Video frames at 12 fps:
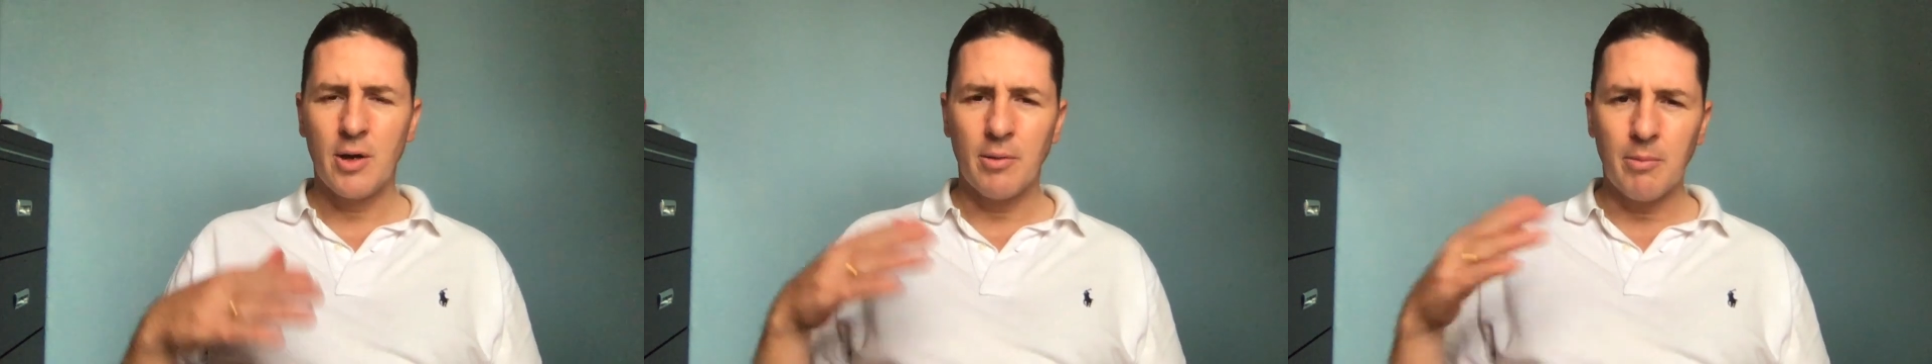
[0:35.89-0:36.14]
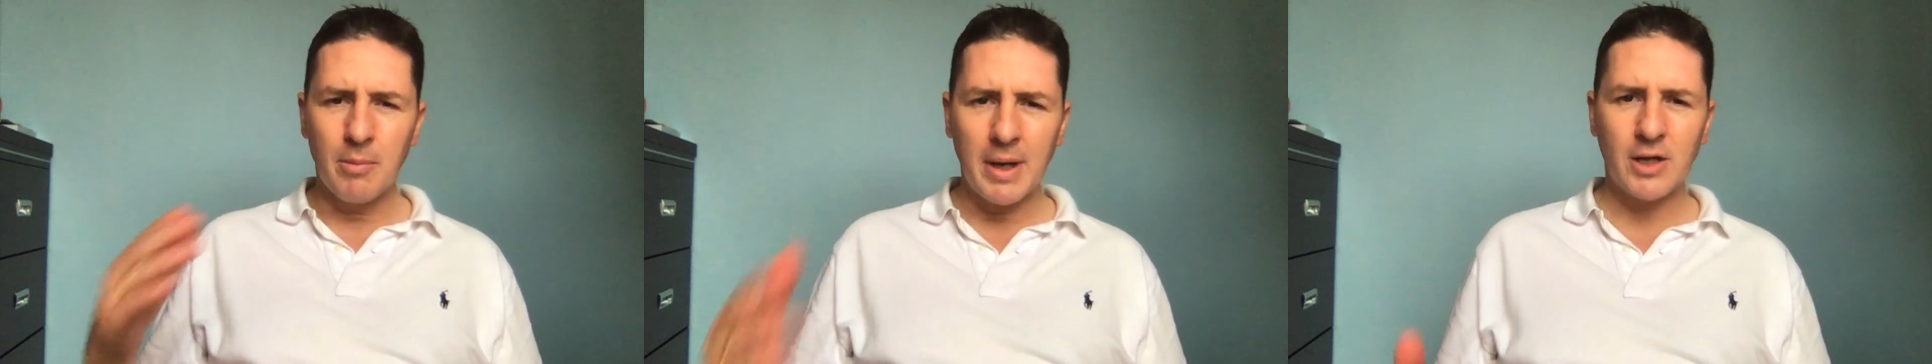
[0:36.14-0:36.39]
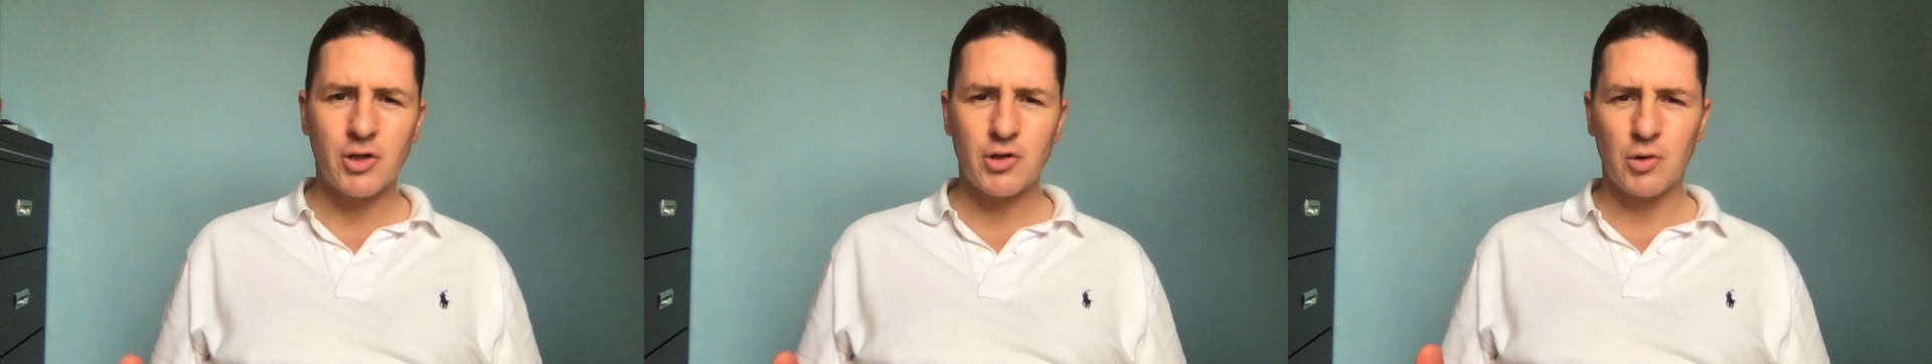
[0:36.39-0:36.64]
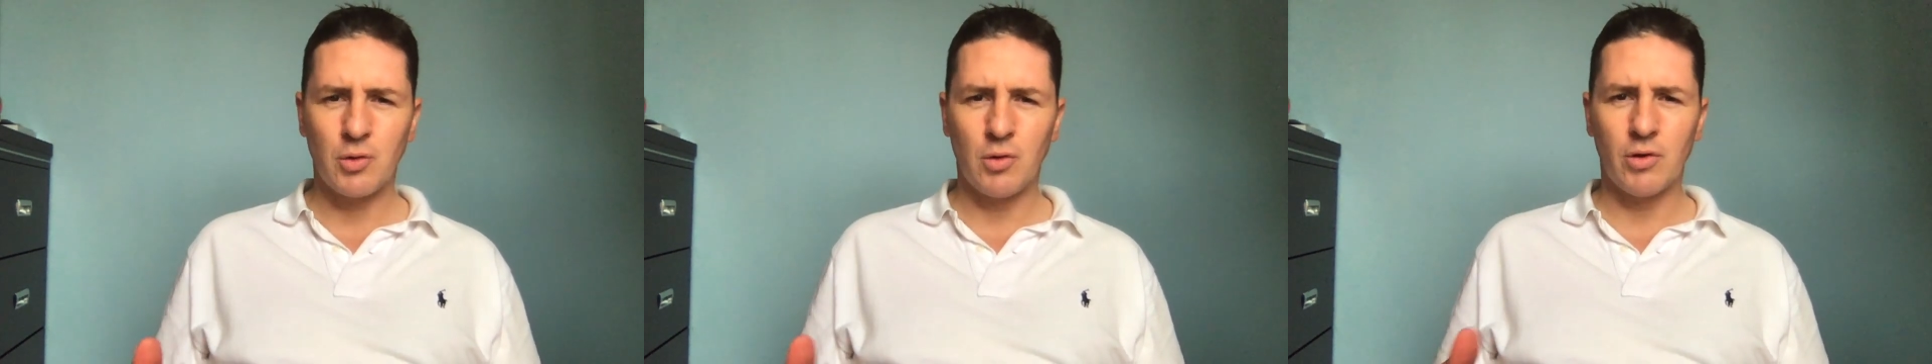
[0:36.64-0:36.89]
make
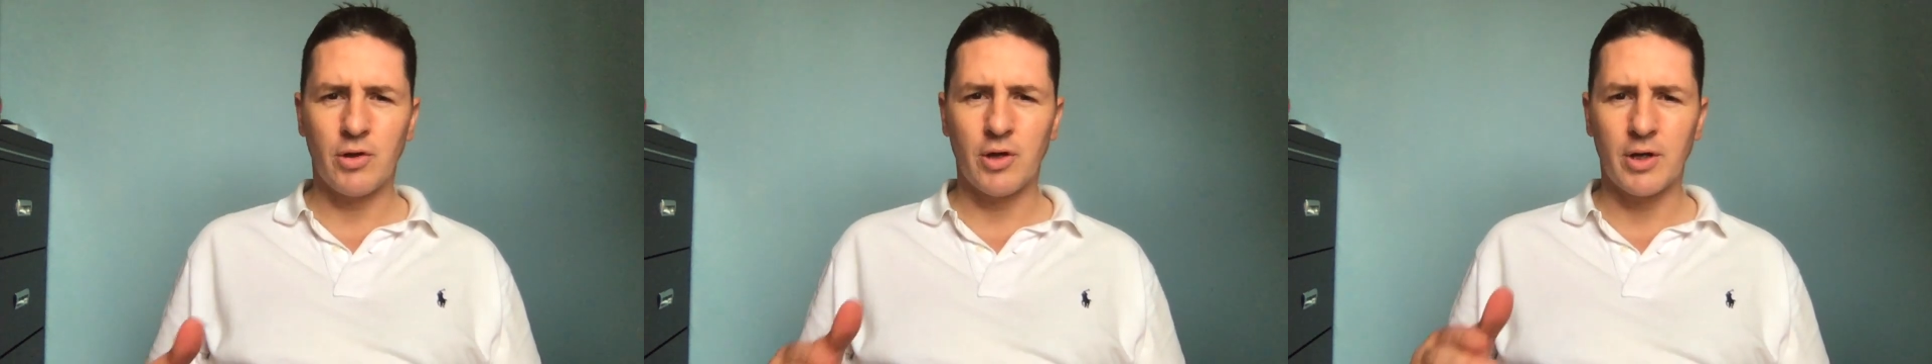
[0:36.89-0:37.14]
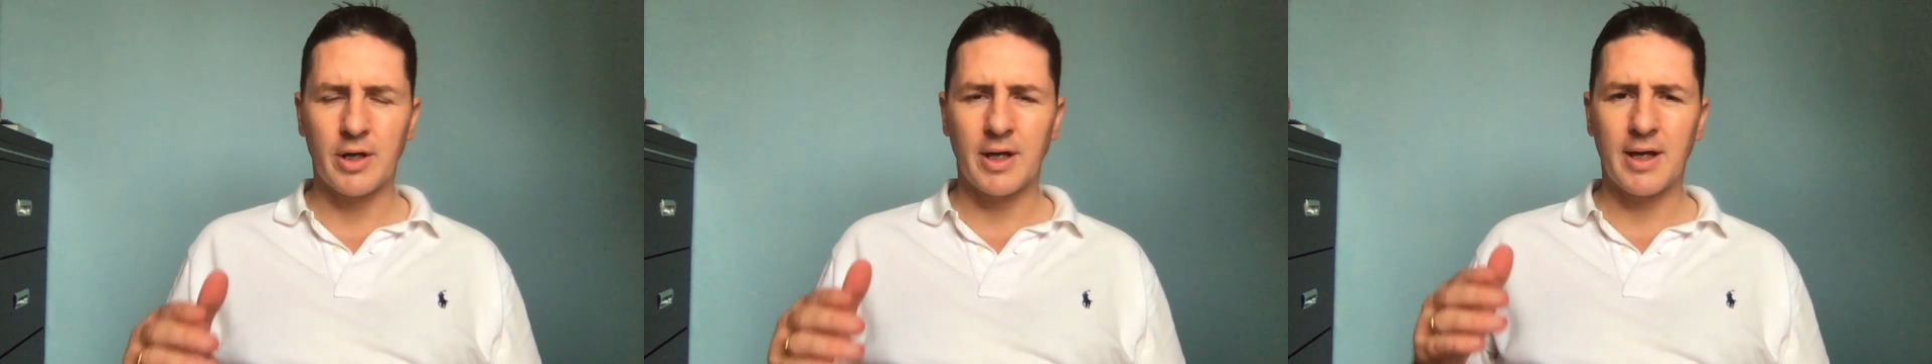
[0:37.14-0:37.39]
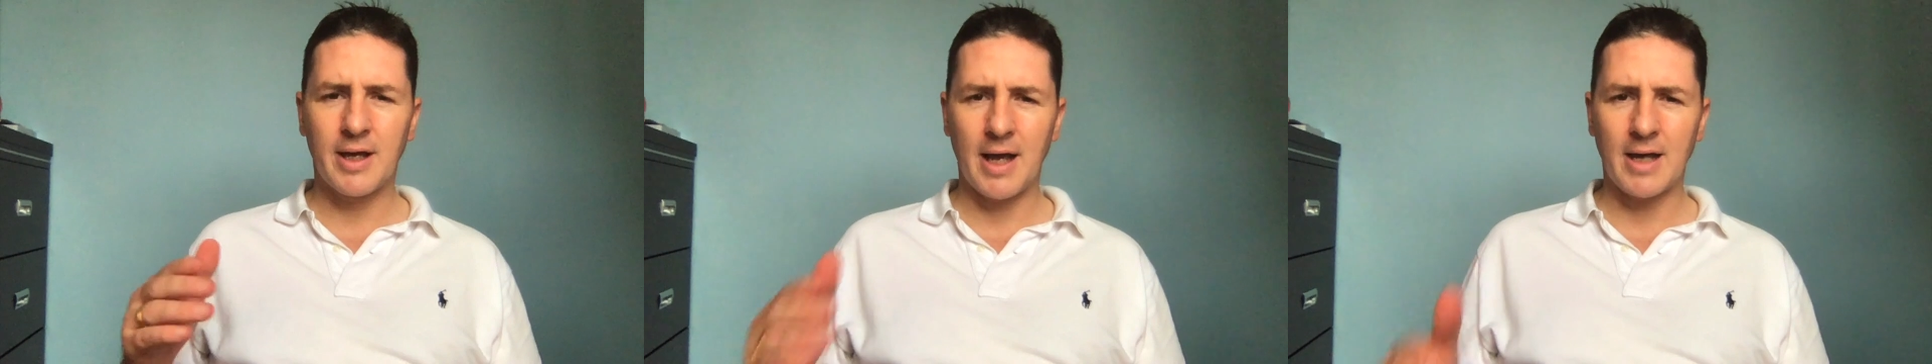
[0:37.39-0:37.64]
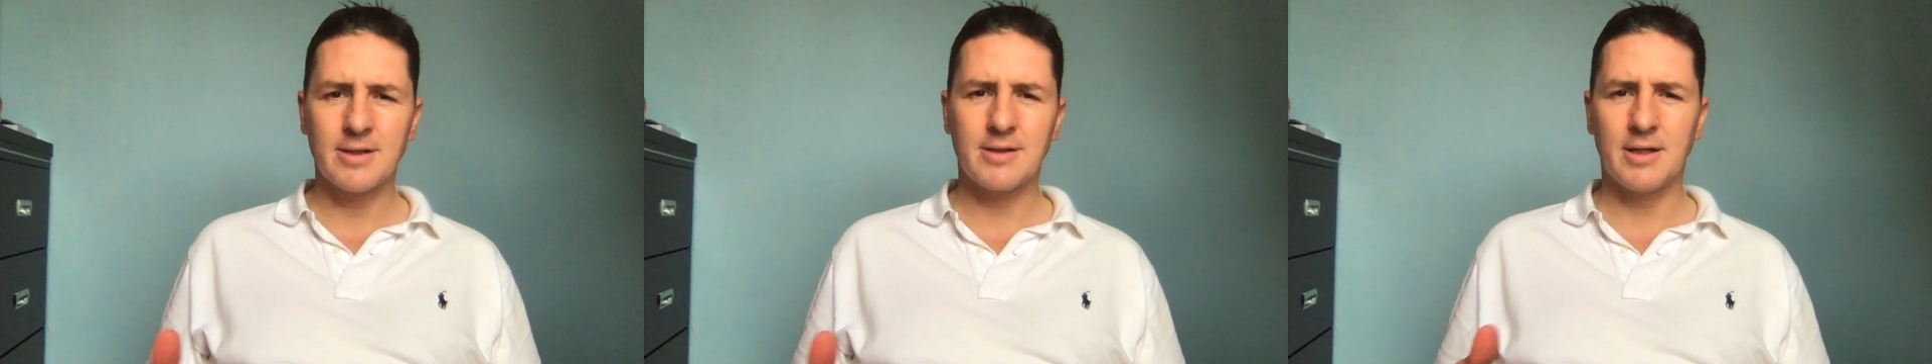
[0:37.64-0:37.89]
sure that
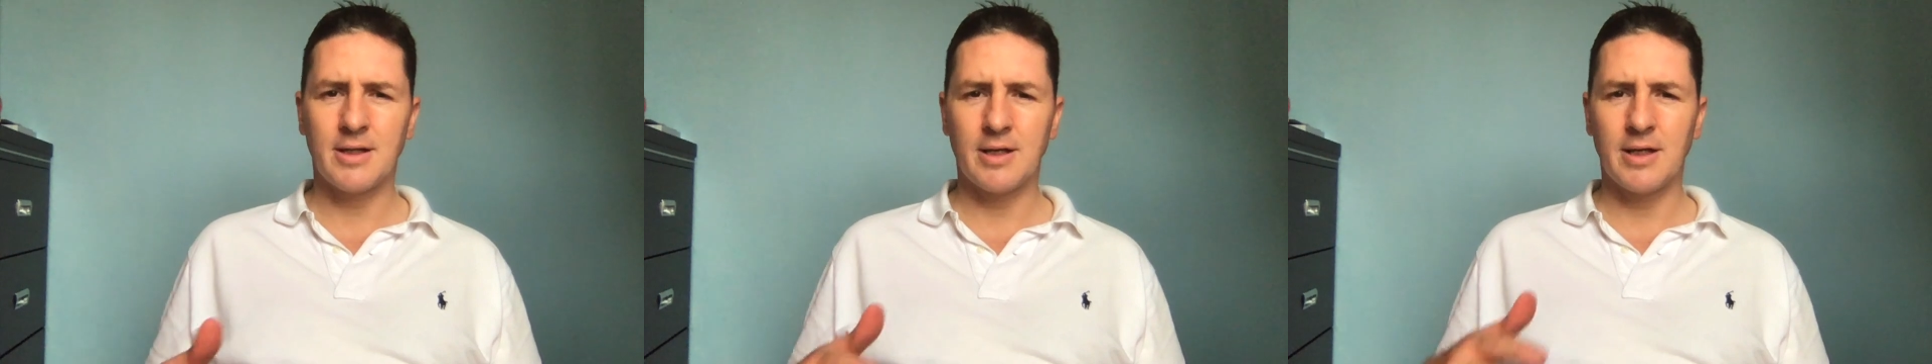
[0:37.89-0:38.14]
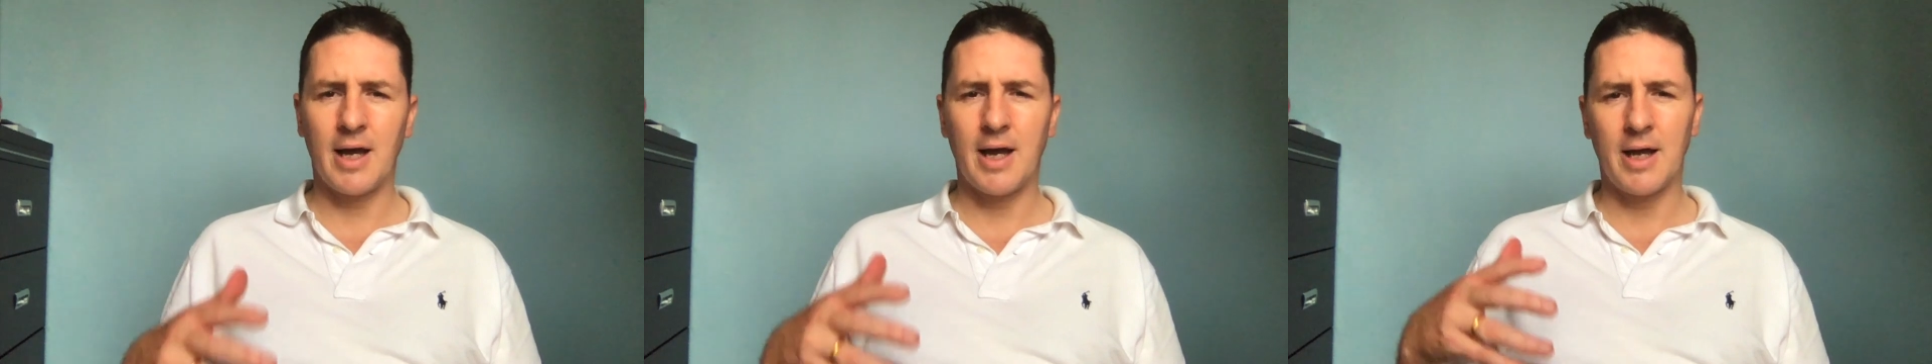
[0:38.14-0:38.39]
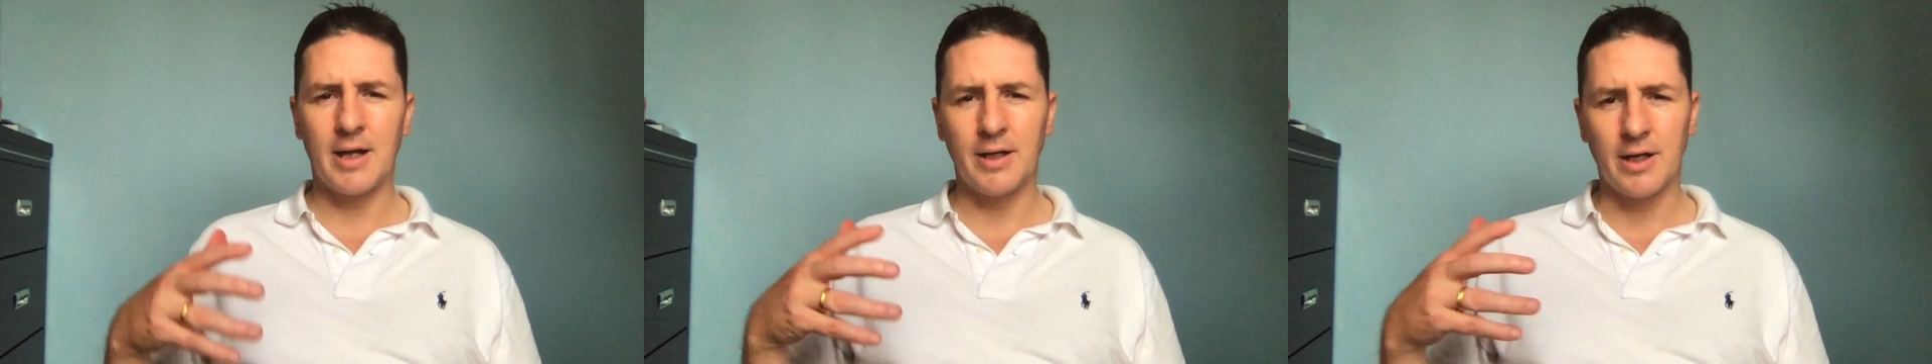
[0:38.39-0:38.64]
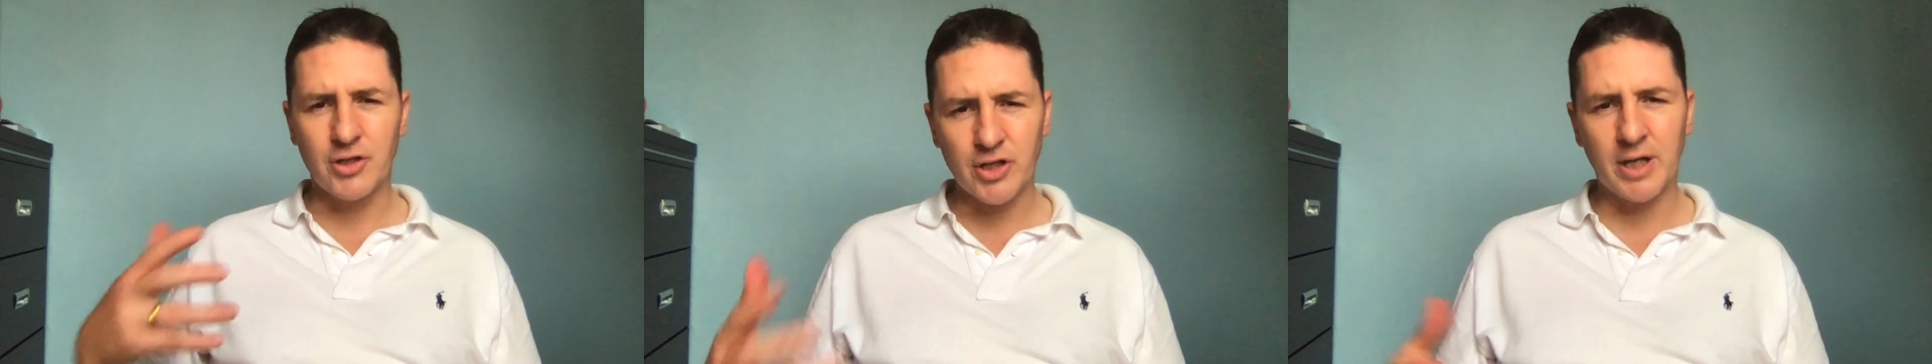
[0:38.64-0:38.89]
Cassie can
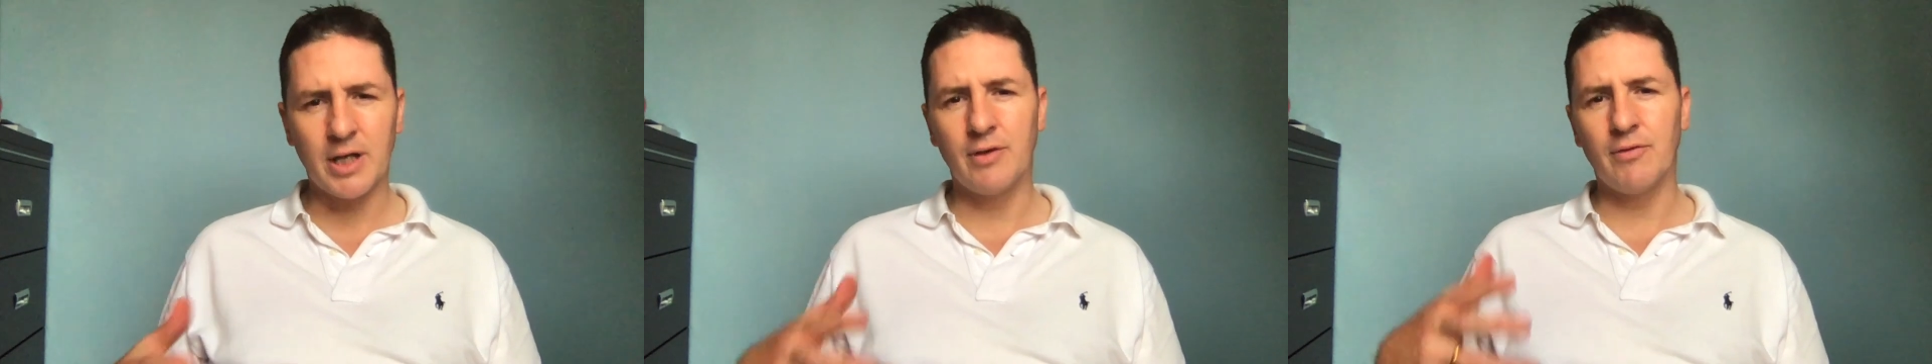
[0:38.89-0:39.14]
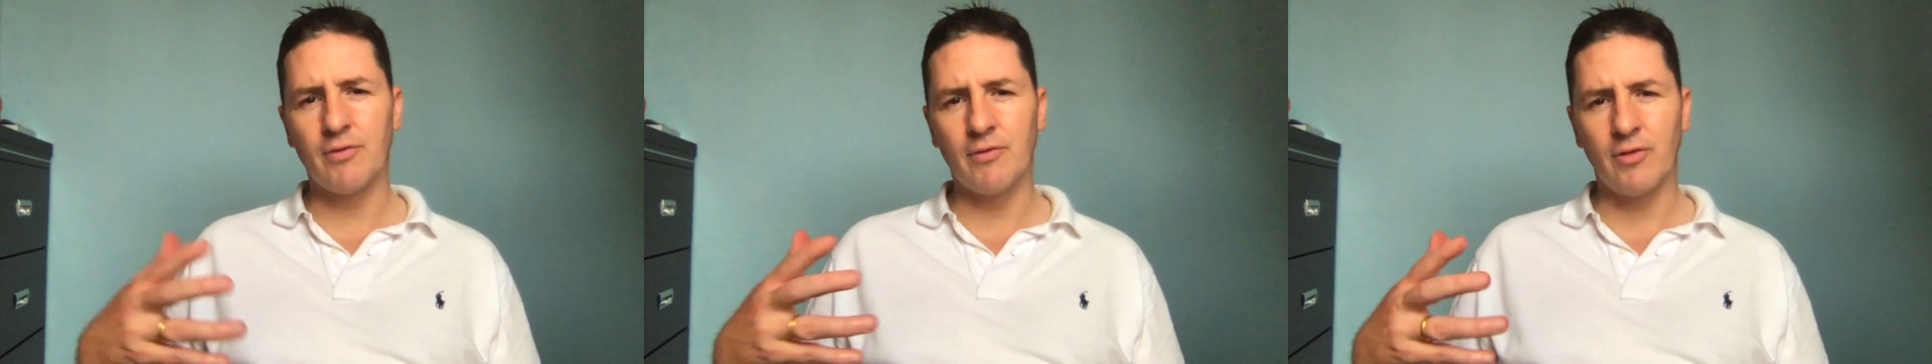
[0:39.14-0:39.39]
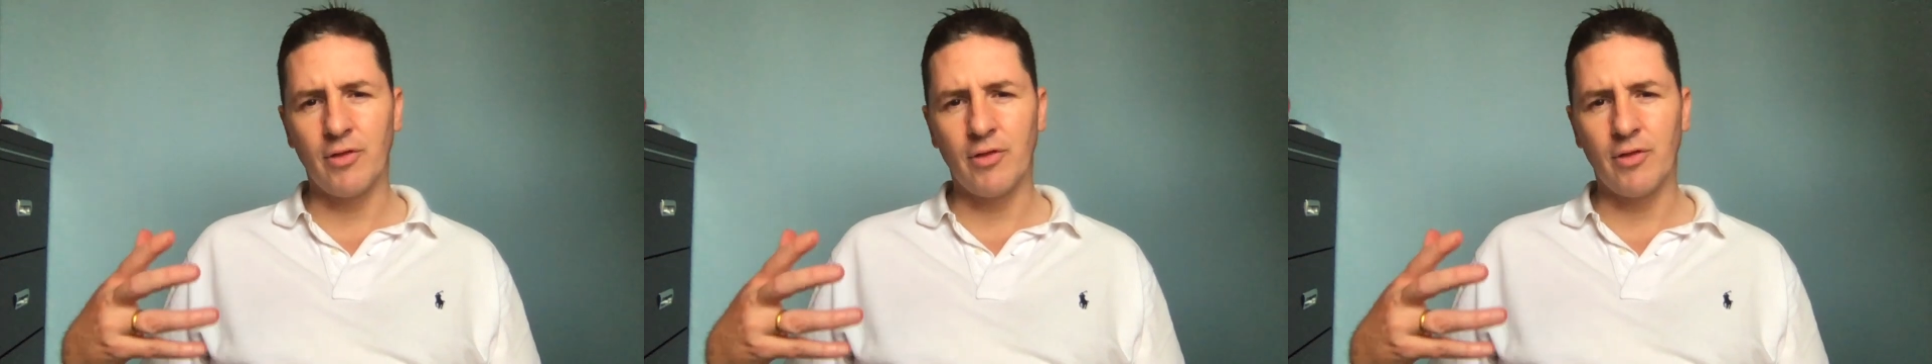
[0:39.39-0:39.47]
achieve